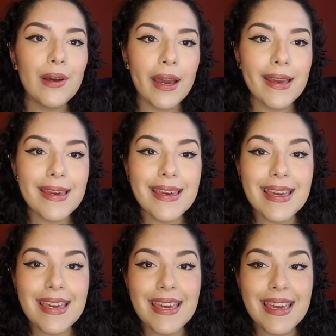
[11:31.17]
you
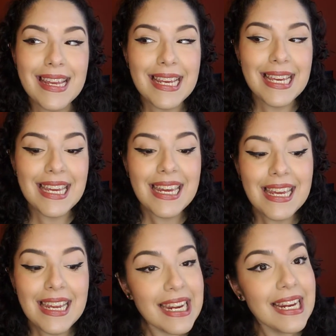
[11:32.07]

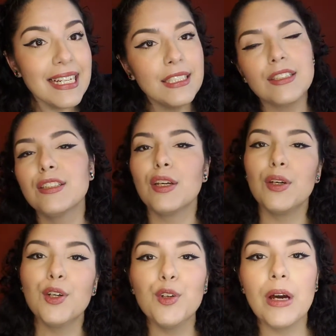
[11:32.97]
guys.
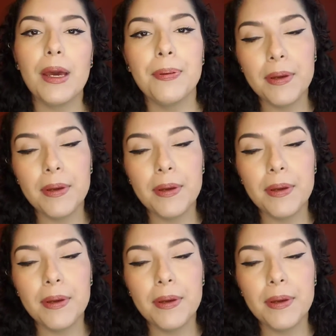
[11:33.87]
So I